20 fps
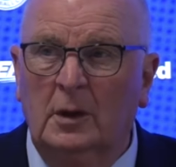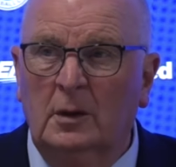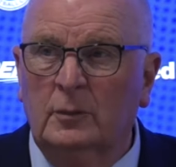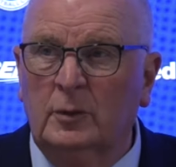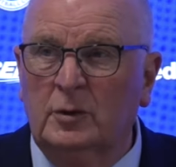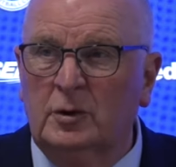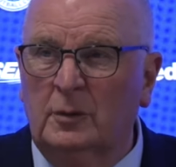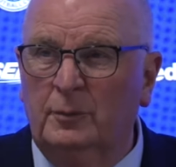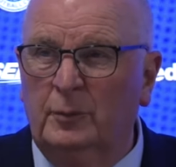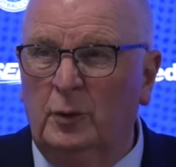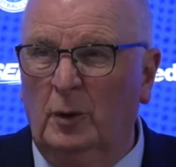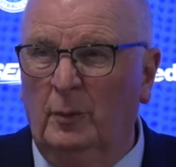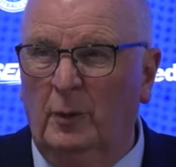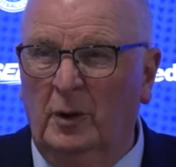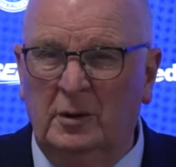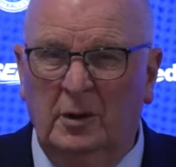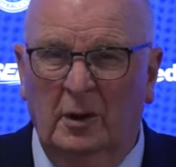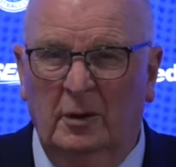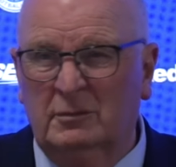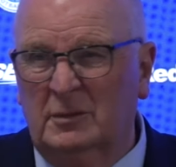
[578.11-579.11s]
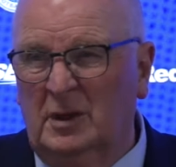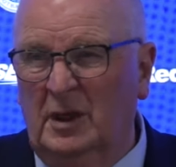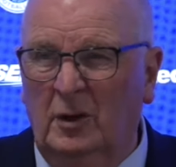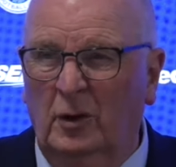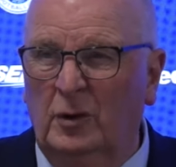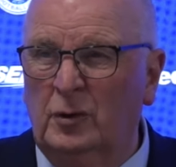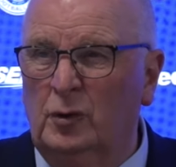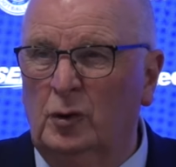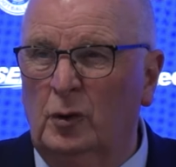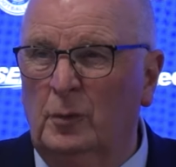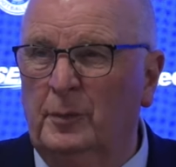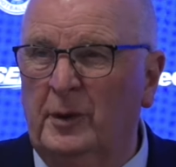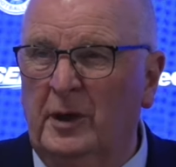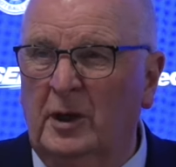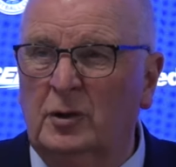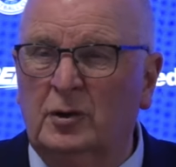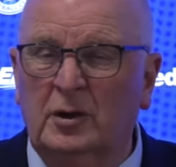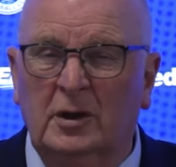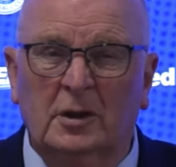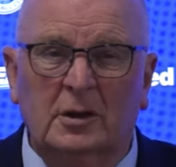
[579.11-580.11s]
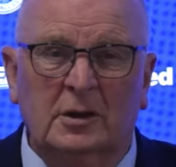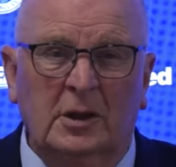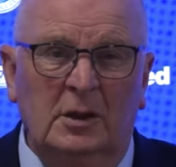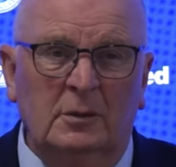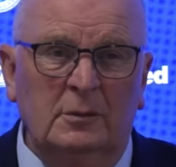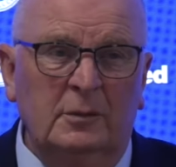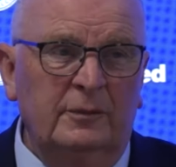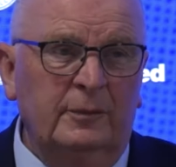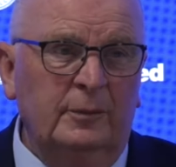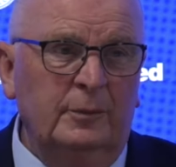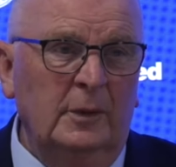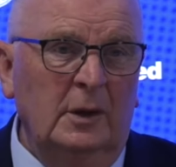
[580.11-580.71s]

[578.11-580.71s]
which has put him under kind of undue pressure at times,